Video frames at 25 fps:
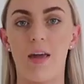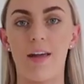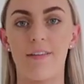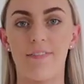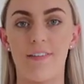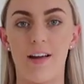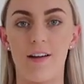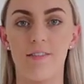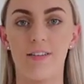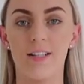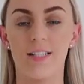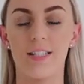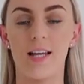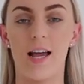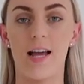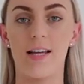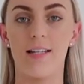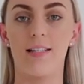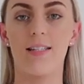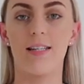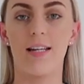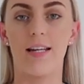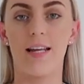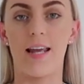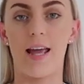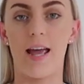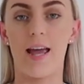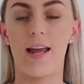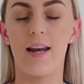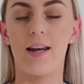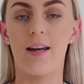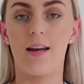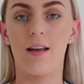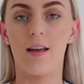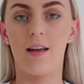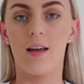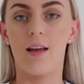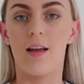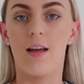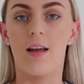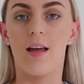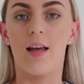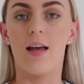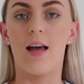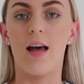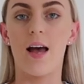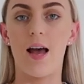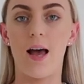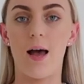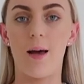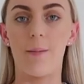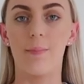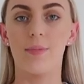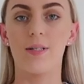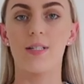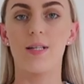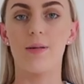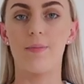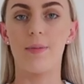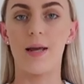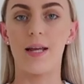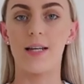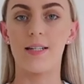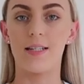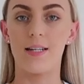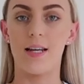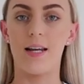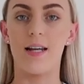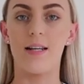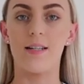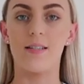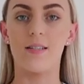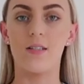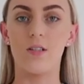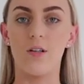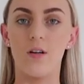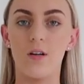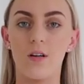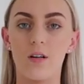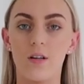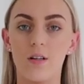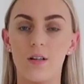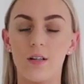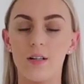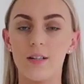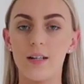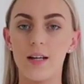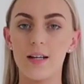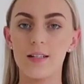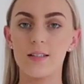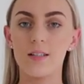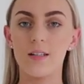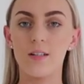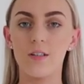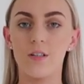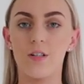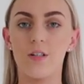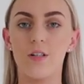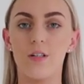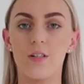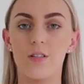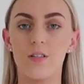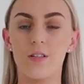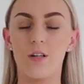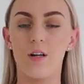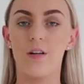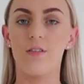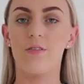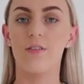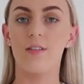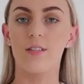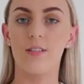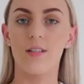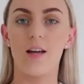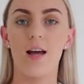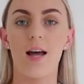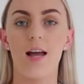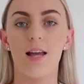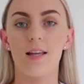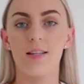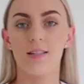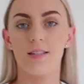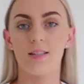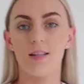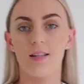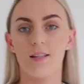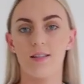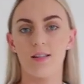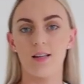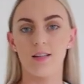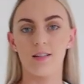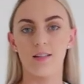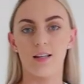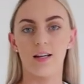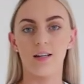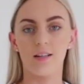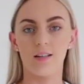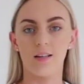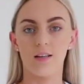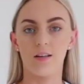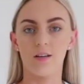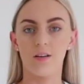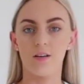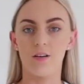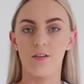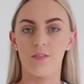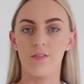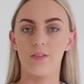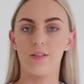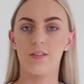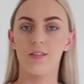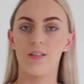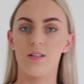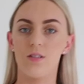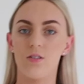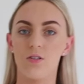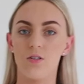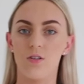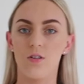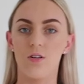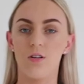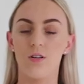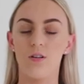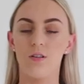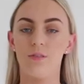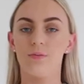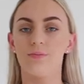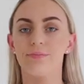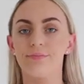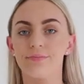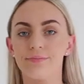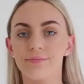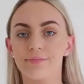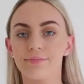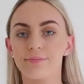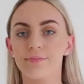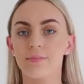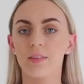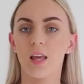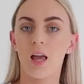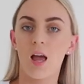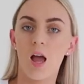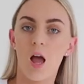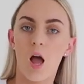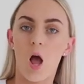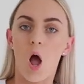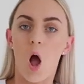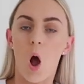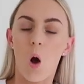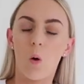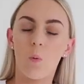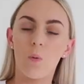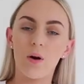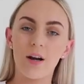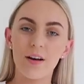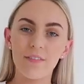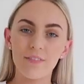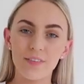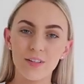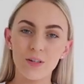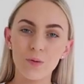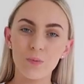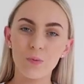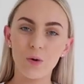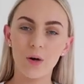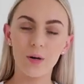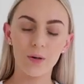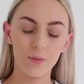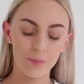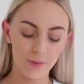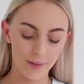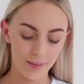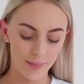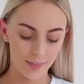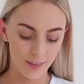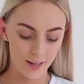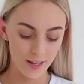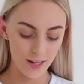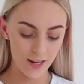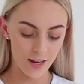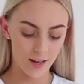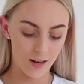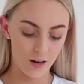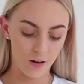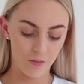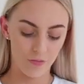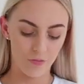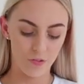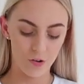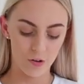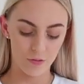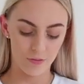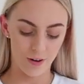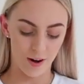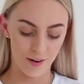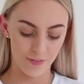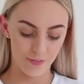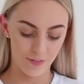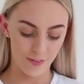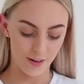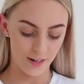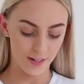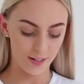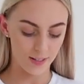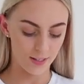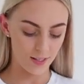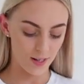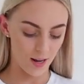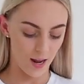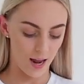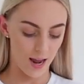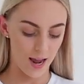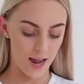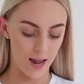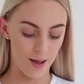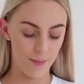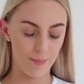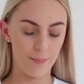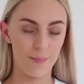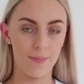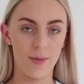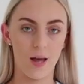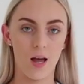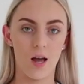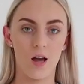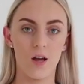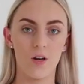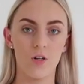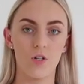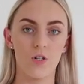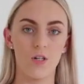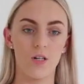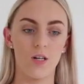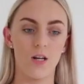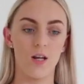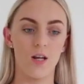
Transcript: my favorite size to get um, to make teas look nice and loose oversized and then like you can obviously do whatever you want with it for reference I am 100